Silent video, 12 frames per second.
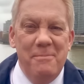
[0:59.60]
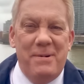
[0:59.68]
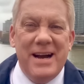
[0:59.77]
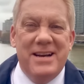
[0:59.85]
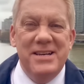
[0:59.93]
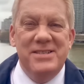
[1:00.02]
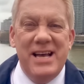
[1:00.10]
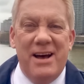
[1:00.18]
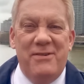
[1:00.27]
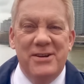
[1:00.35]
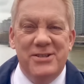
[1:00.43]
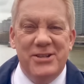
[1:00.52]
Back as
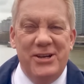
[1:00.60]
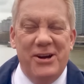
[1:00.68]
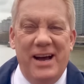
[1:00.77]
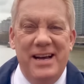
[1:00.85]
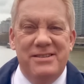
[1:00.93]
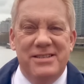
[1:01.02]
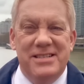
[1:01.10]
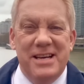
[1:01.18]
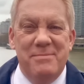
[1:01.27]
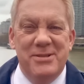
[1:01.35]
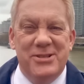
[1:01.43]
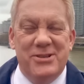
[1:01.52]
ever to your
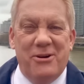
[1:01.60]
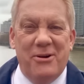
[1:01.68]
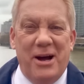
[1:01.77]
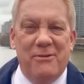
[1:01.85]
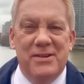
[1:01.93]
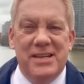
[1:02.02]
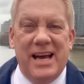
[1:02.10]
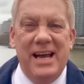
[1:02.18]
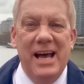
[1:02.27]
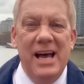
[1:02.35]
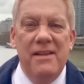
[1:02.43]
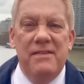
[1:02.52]
entertainment story of the day.
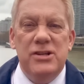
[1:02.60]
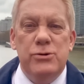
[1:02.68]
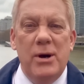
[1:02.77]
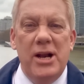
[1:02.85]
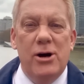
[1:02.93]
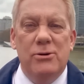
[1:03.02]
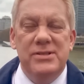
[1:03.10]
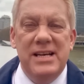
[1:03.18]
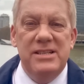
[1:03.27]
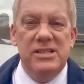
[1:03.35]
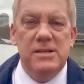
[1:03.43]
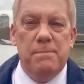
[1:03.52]
This really all
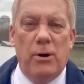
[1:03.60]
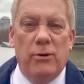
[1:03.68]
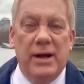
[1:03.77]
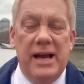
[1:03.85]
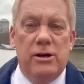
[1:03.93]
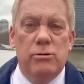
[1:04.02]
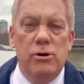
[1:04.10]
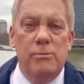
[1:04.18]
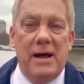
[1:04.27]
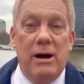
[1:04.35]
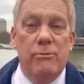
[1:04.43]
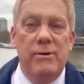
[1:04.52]
centres upon a
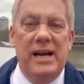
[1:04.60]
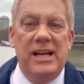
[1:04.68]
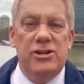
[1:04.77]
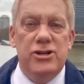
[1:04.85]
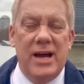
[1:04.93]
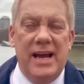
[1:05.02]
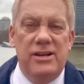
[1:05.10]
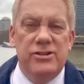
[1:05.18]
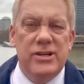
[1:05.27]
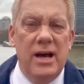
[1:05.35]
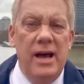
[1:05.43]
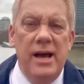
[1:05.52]
group that really
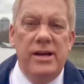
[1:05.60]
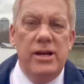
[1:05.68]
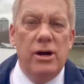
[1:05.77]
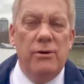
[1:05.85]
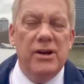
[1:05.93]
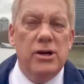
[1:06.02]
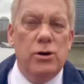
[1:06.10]
changed, you know, the